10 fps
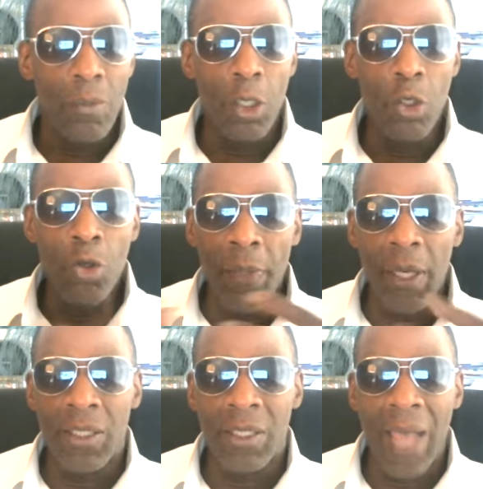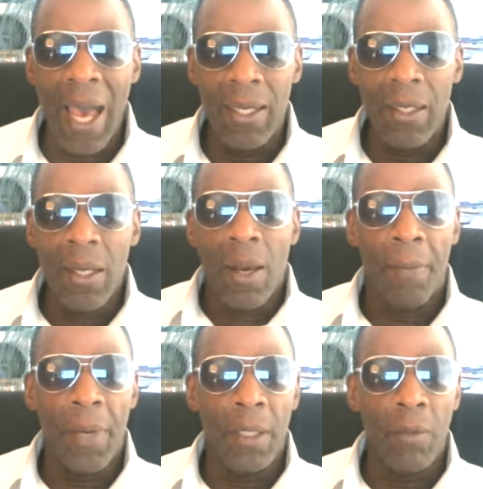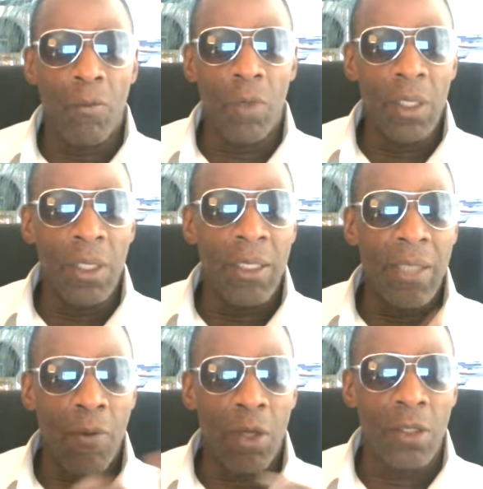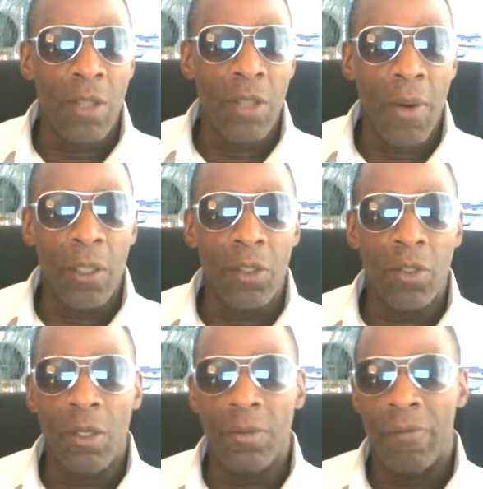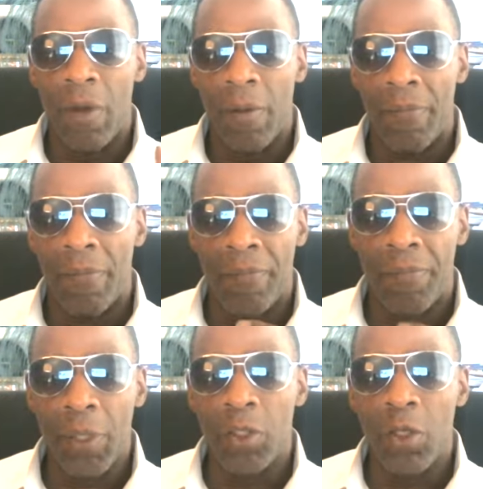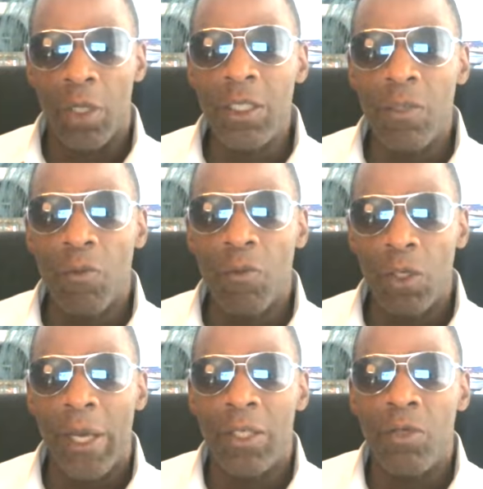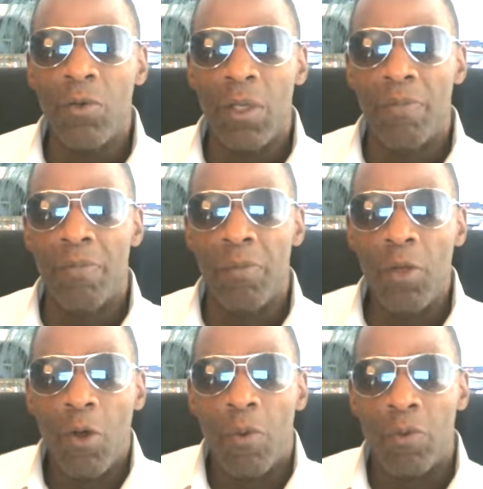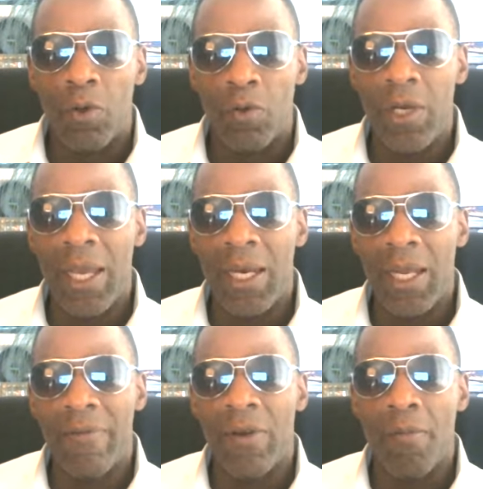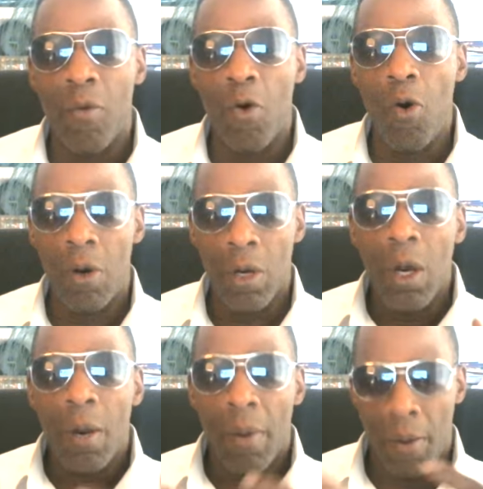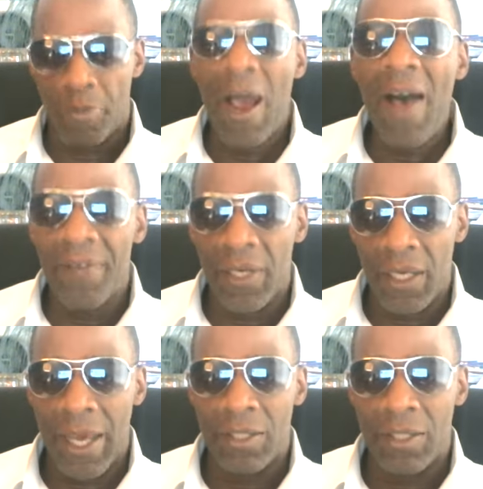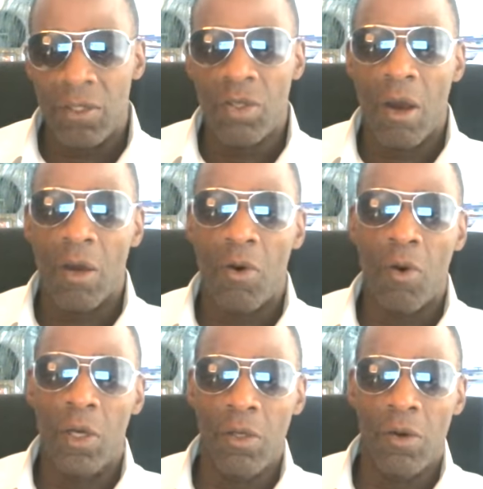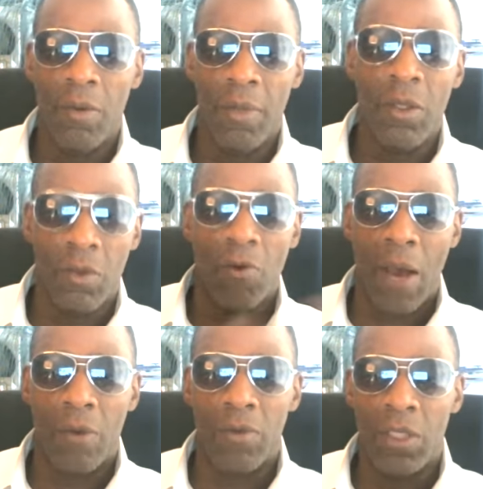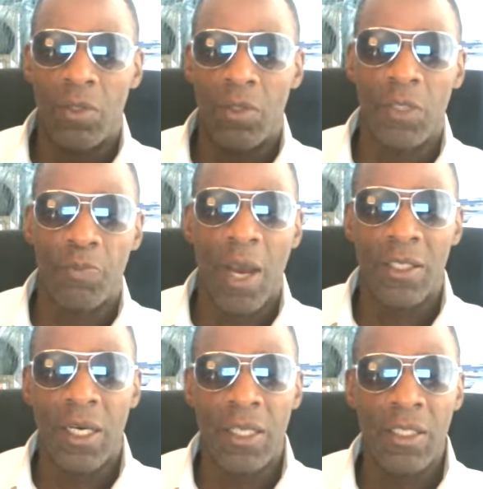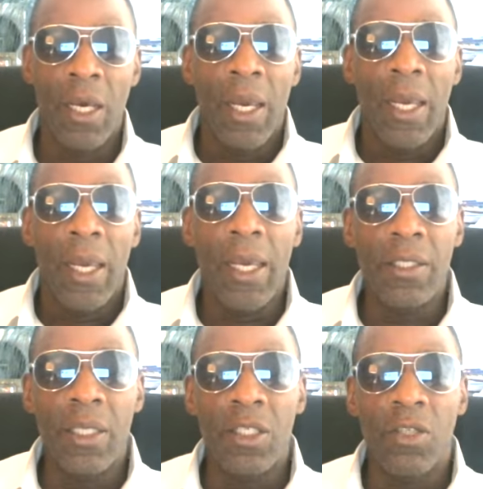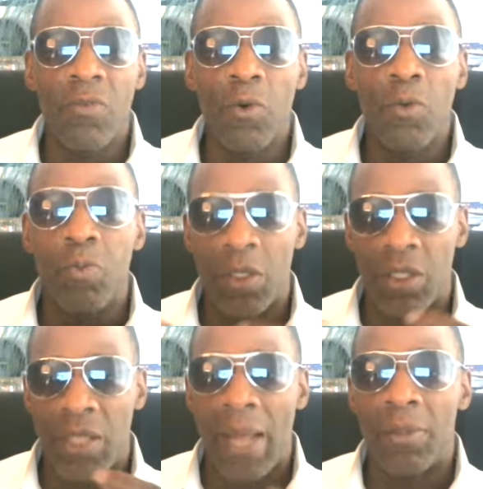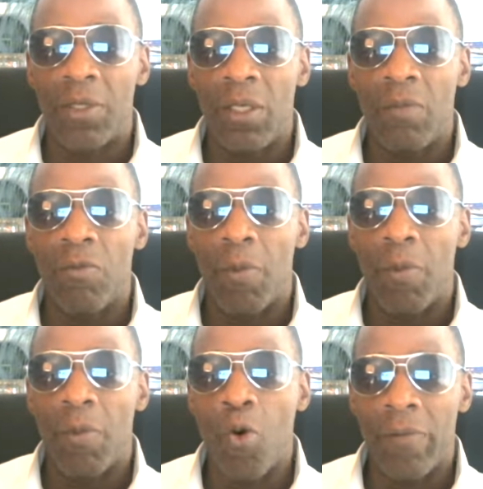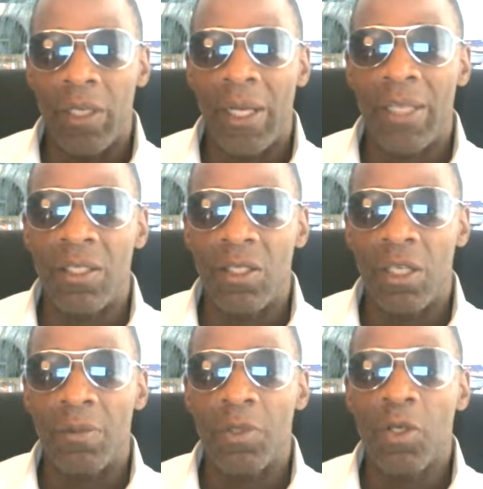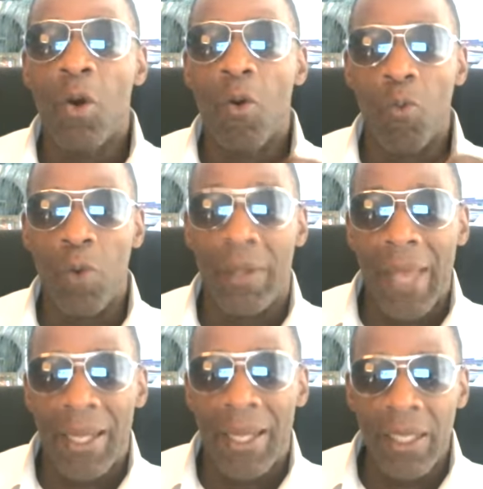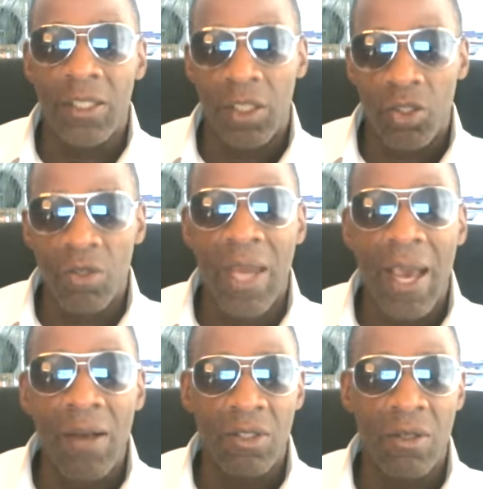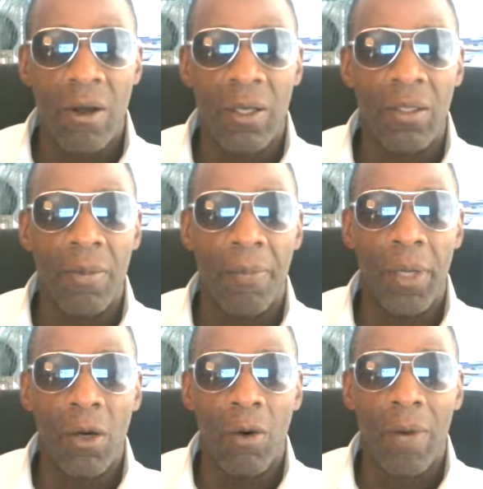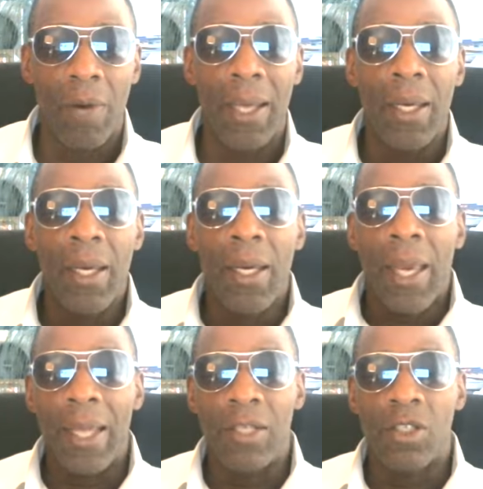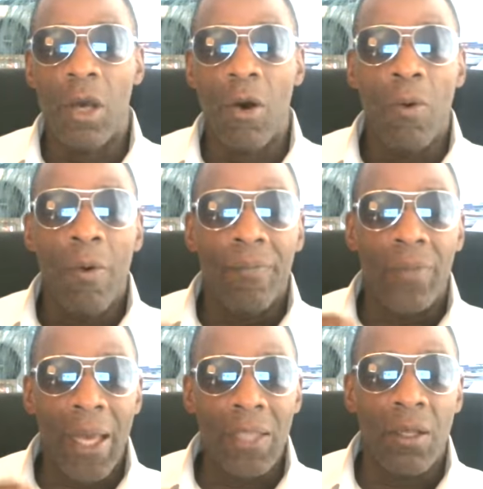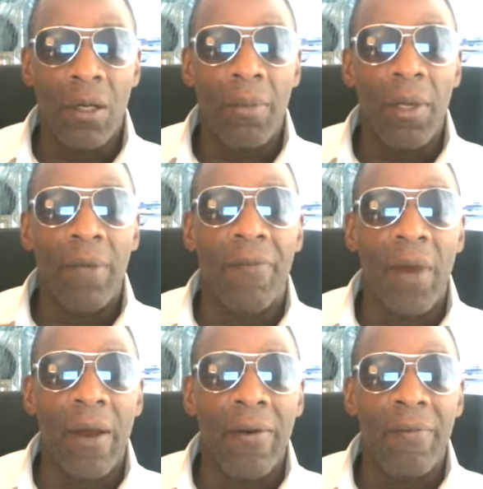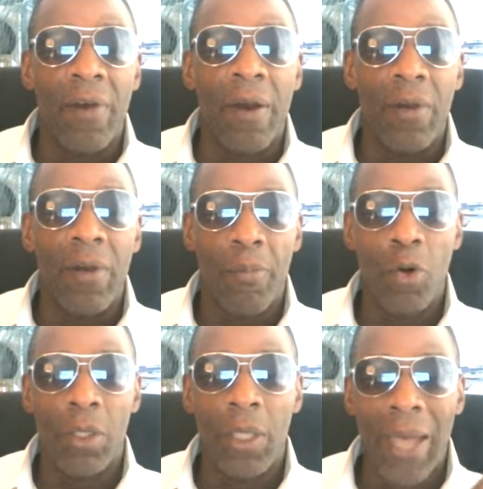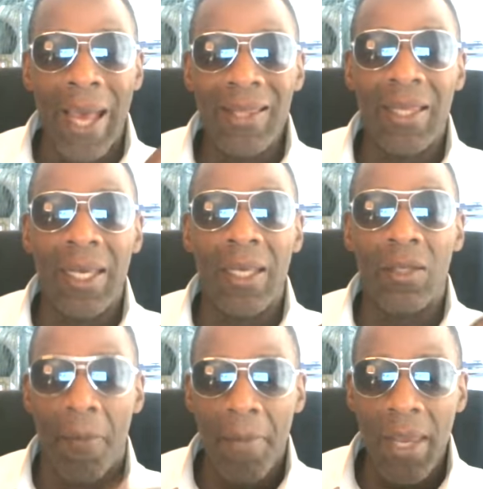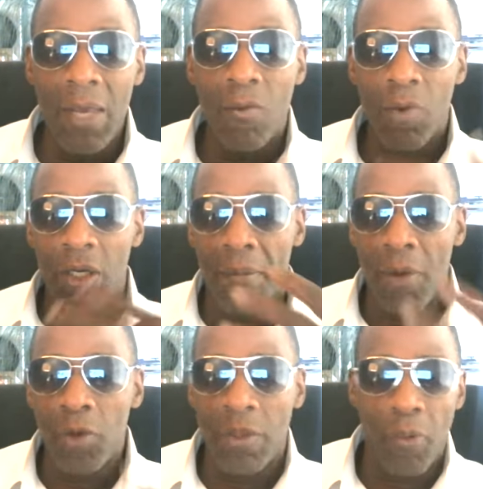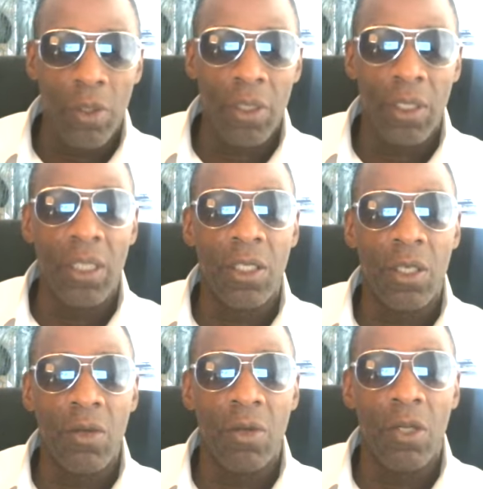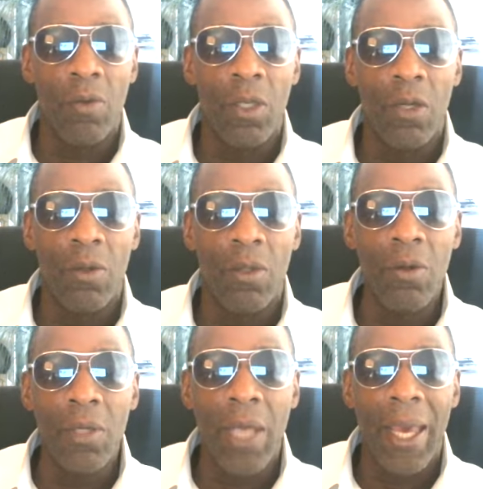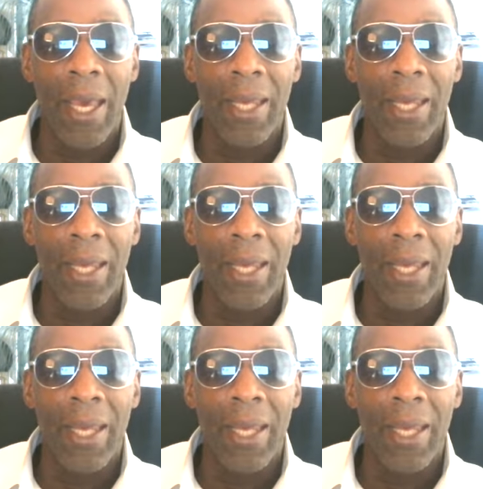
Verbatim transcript: you should be excited. But one of the things I wanted to talk about in terms of, of, of building your list and one of the ways you can, you know, create even more or profit as you start going, you know what I mean, throughout this this process is is through establishing rapport and relationships with that list that you're now starting to build, right? And so that's going to be very, very important. And I think to me, one of the most important things that you can do when you do that